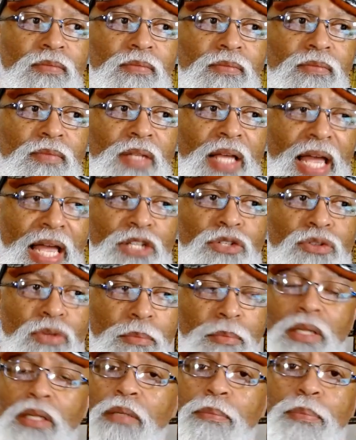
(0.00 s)
Ezra
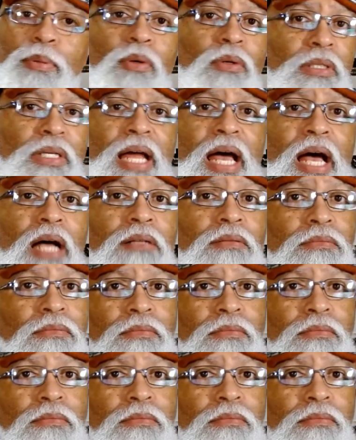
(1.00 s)
Miller pulled it out.